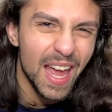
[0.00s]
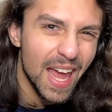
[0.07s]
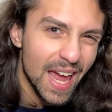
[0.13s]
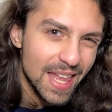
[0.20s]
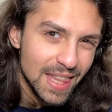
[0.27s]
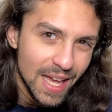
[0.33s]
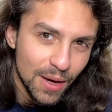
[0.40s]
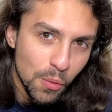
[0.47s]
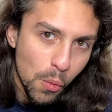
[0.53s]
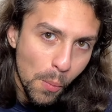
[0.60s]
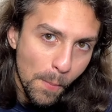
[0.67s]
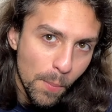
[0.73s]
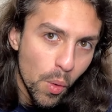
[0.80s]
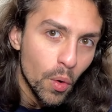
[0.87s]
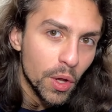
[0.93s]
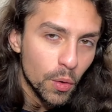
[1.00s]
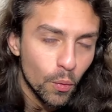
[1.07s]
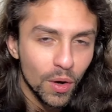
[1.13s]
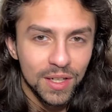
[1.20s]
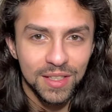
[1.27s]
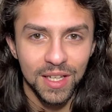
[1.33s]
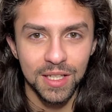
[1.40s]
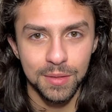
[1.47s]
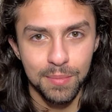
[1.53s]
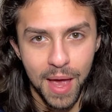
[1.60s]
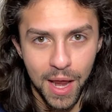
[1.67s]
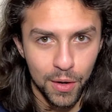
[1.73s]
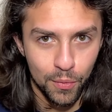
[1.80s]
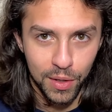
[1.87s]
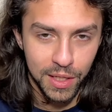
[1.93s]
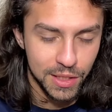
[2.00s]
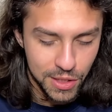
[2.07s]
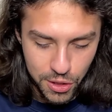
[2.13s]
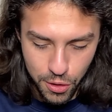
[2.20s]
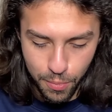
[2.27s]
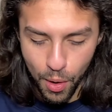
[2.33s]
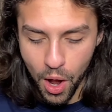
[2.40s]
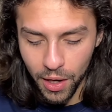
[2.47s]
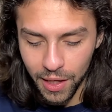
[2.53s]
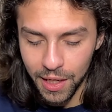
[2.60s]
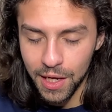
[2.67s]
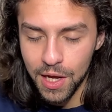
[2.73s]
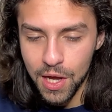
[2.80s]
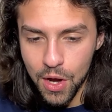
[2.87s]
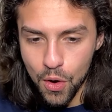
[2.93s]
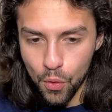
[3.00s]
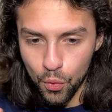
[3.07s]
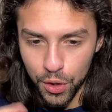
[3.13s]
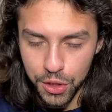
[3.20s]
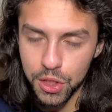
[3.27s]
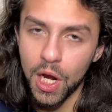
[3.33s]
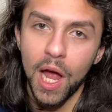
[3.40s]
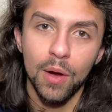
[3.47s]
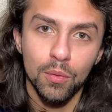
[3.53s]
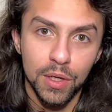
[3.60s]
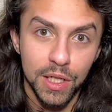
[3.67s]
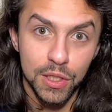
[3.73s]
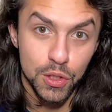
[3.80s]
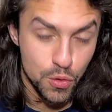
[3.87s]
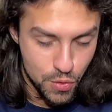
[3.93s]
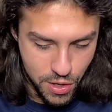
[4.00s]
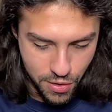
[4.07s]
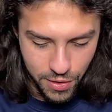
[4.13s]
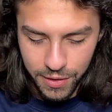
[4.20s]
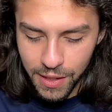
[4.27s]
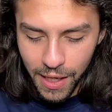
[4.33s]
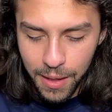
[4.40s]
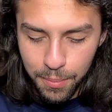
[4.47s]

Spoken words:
and that 0.1 does matter when it's in your pocket, which I will get to here in a second.